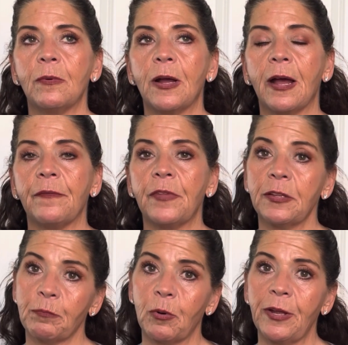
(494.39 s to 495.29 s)
at
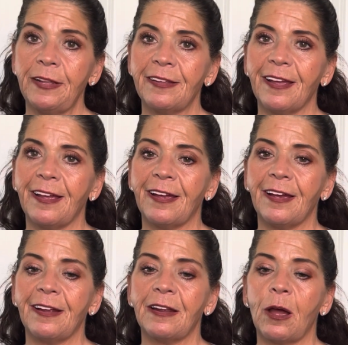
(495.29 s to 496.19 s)
this point,
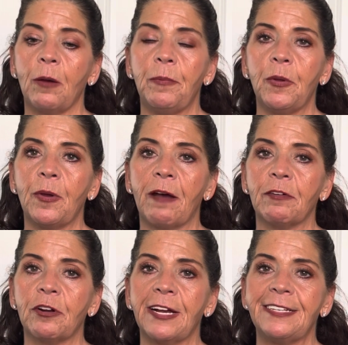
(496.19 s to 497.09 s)
and I hope you have a
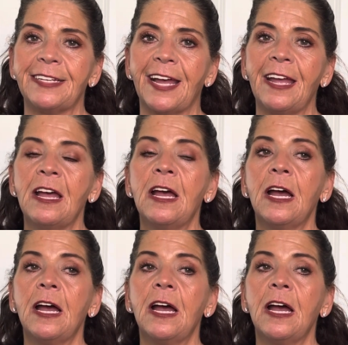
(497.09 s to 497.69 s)
great day,